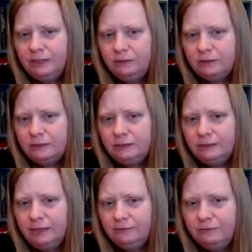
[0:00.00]
There's a
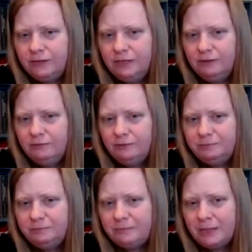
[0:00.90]
lot of kind of
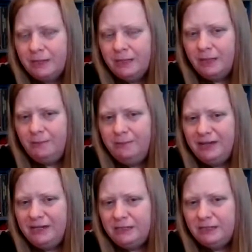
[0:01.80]

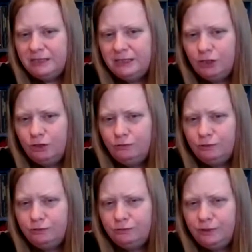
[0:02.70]
abundance and
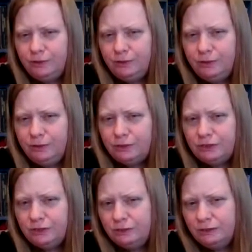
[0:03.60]
overflow
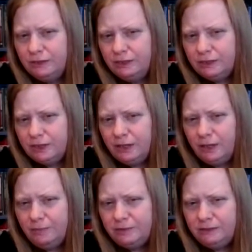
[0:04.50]
to the
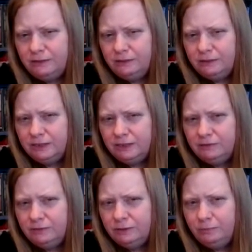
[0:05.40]
cups. They look like they
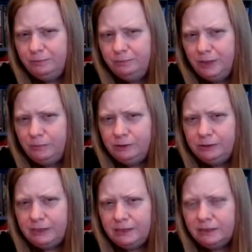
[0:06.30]
have little
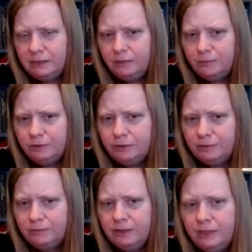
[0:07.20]
bubbles on top or
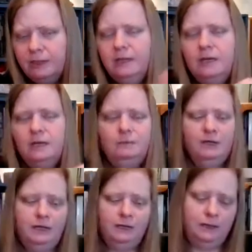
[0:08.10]
something,
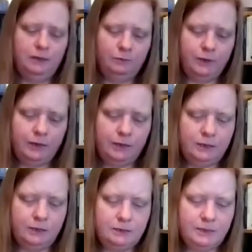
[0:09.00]
but at any rate,
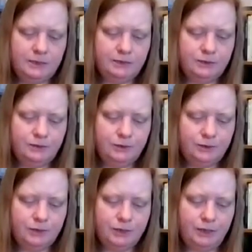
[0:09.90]
it does look,